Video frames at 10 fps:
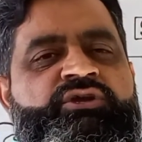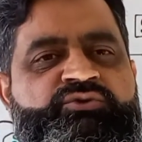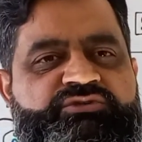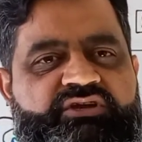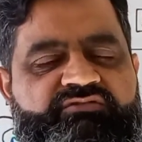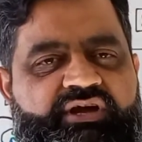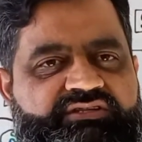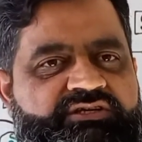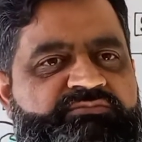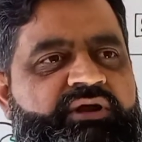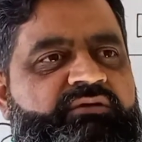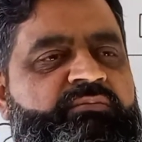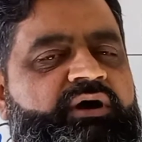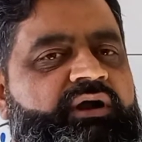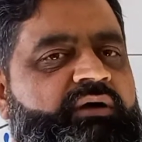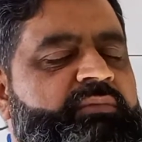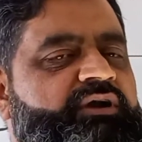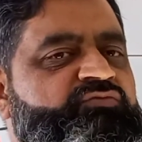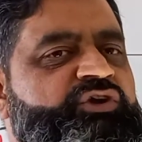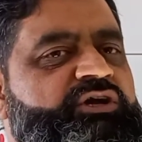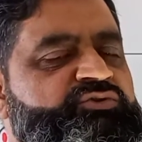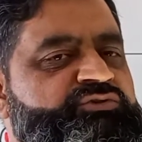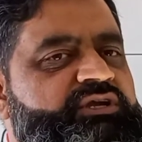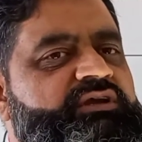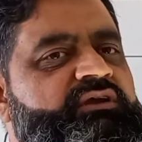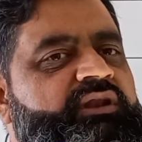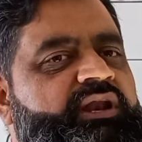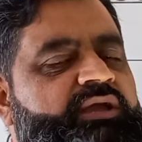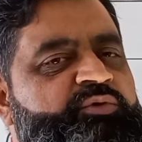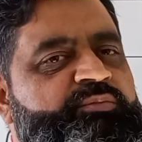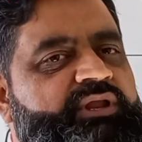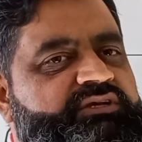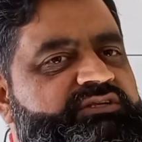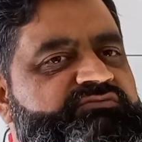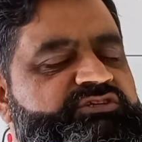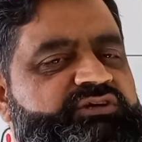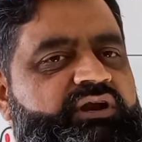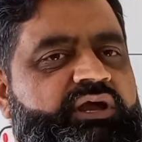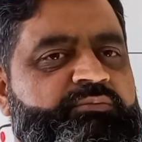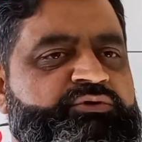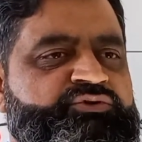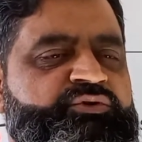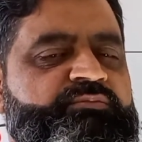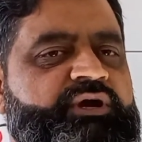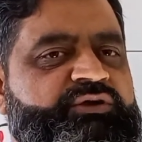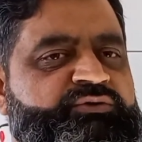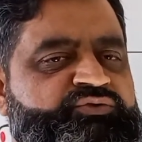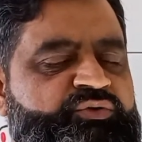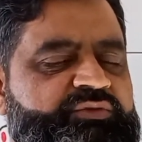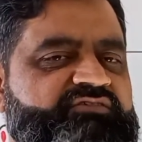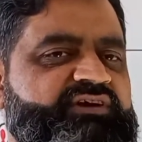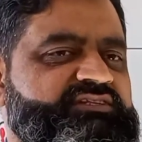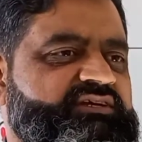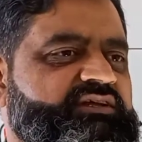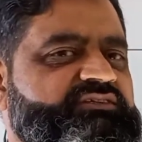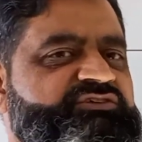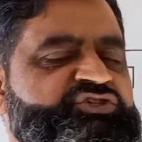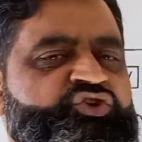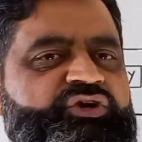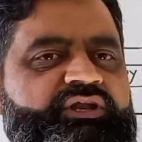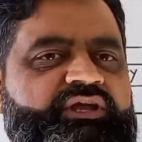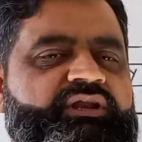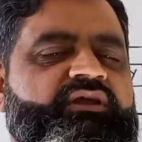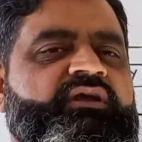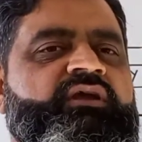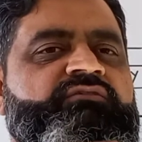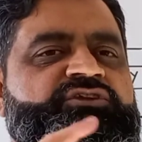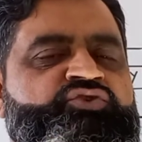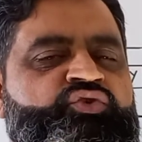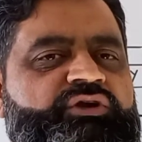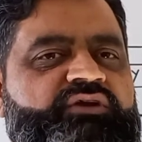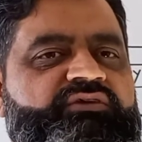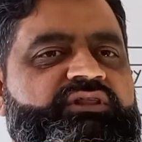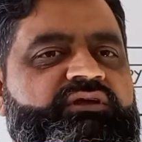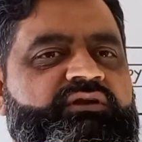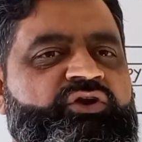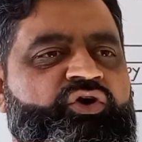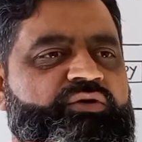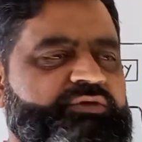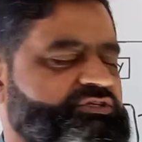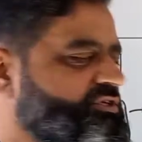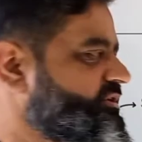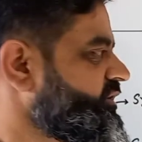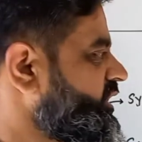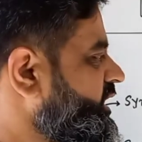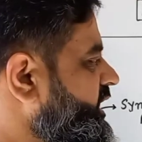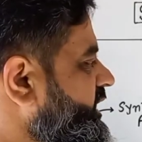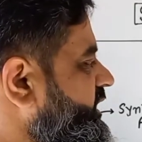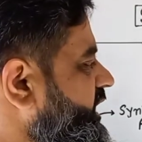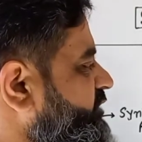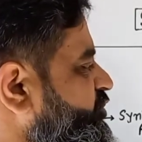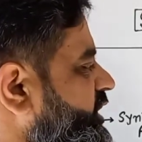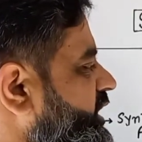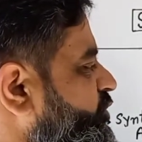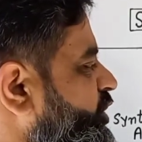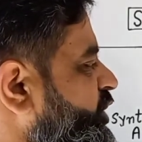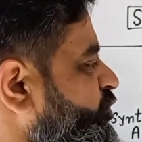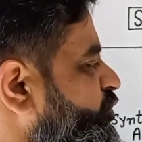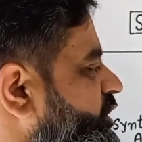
using viruses but, uh, but we are using lipoplexes which are liposome microscopic vesicles which contain which coated with normal gene. Then we are going to